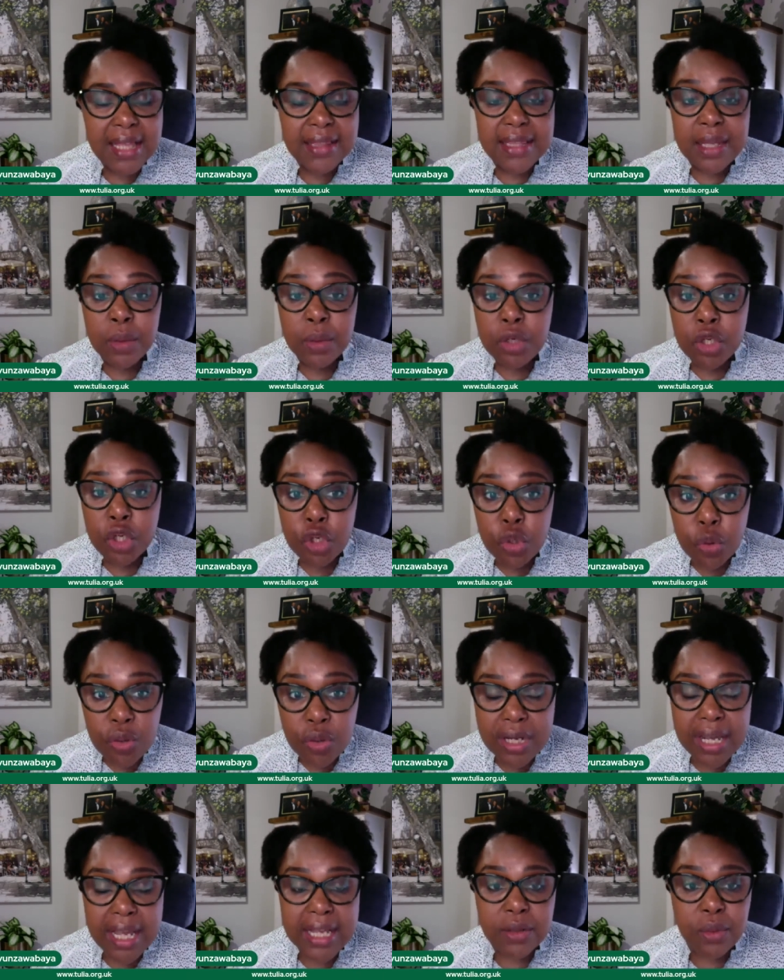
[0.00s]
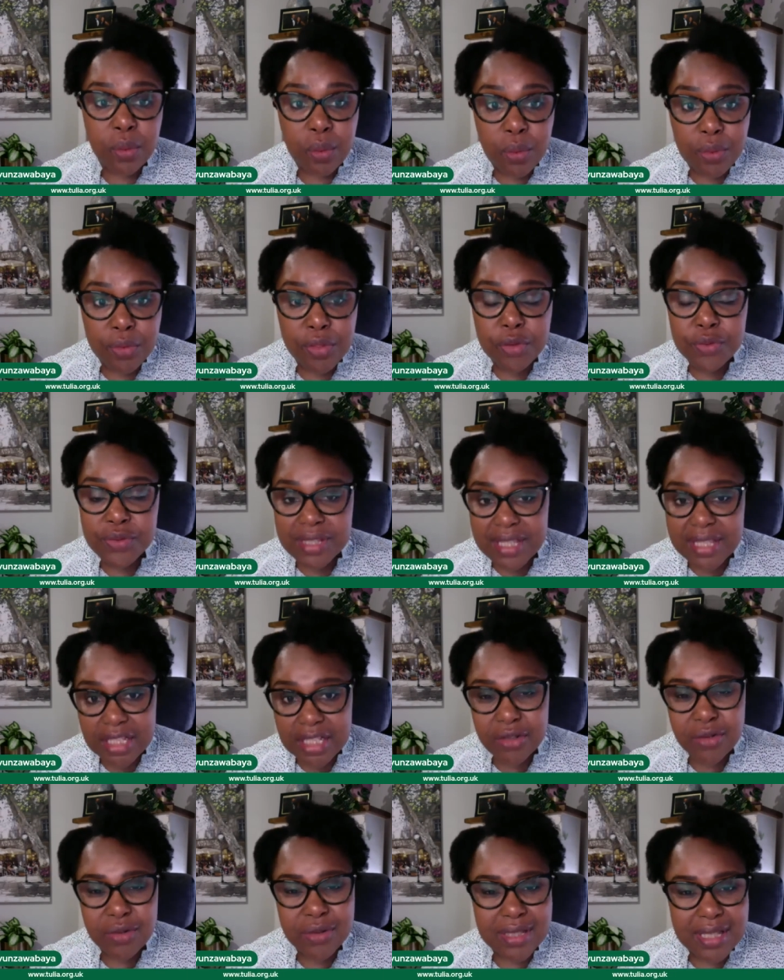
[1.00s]
They would look at all those
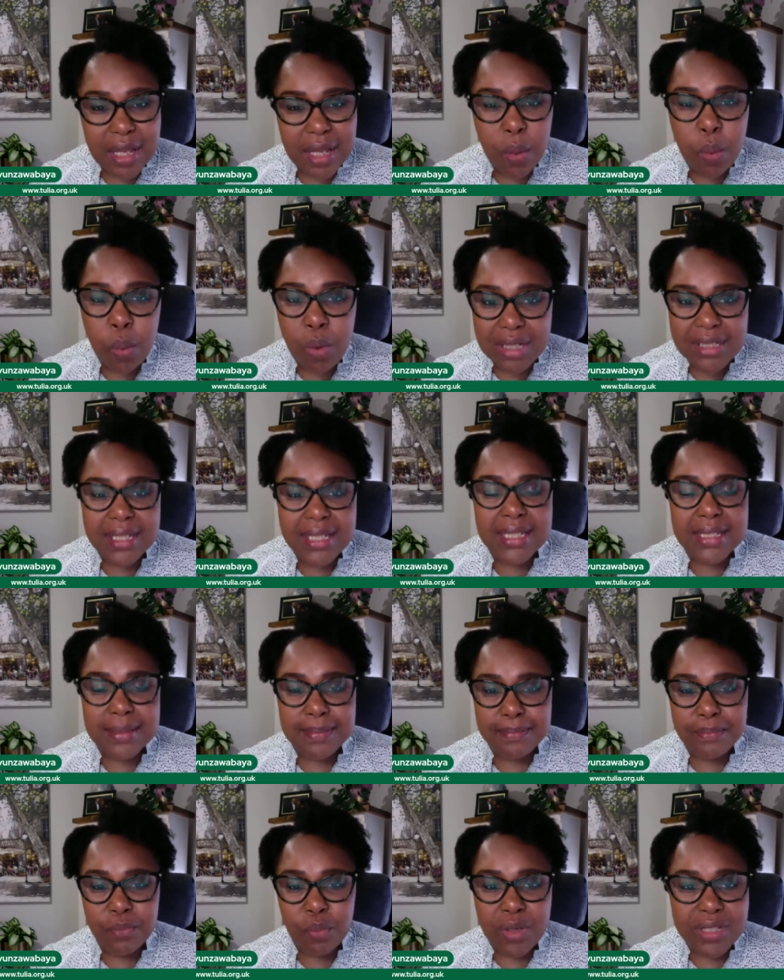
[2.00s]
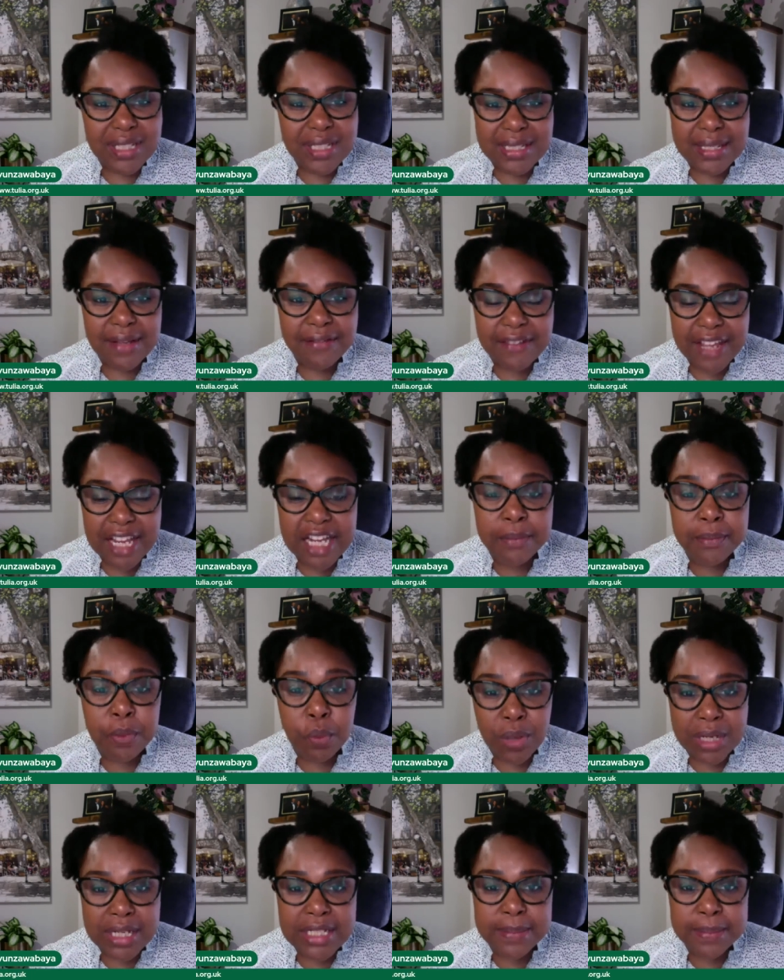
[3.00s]
things to see what is available,
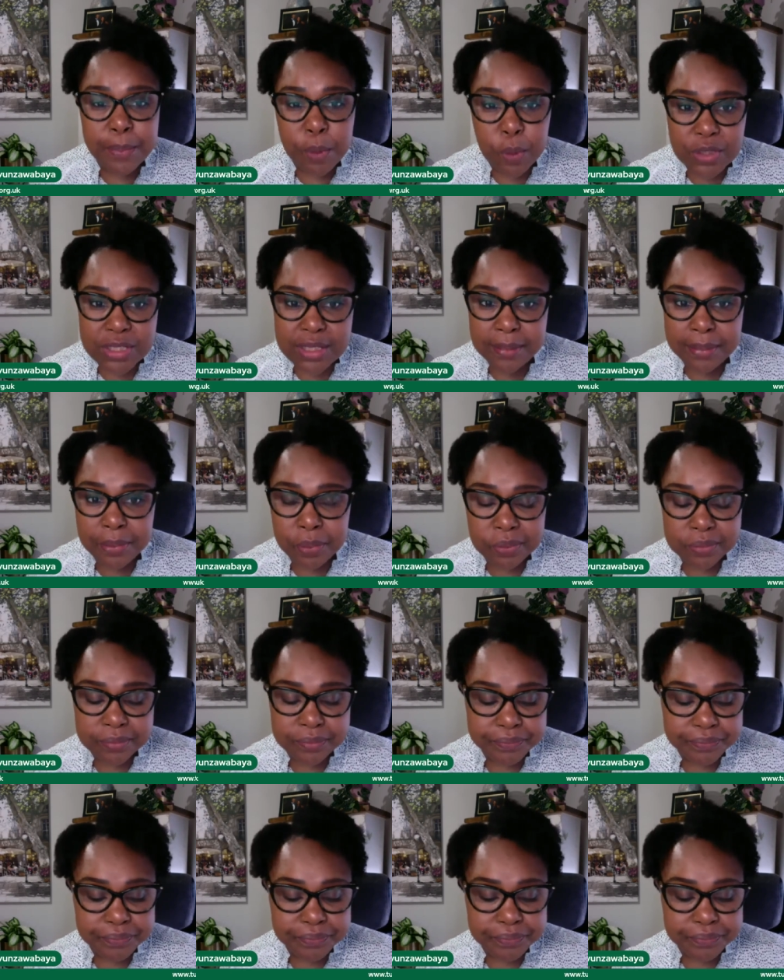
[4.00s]
what is possible.